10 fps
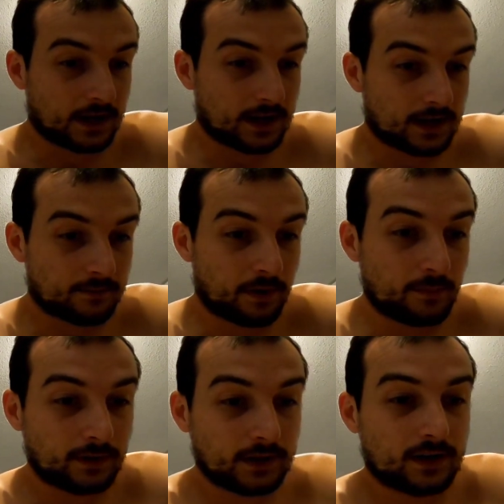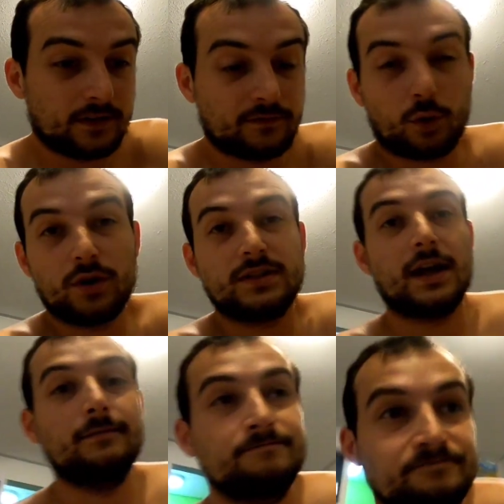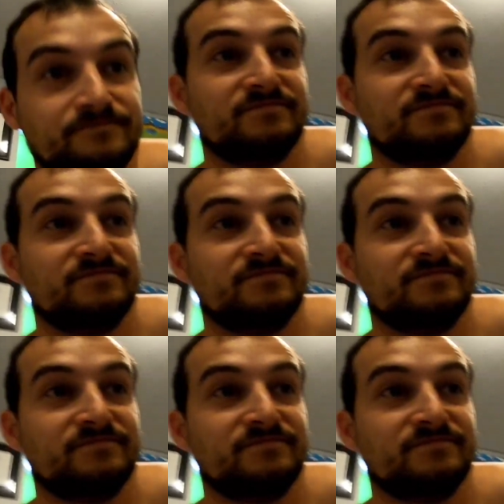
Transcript: Um, popularity four to ten.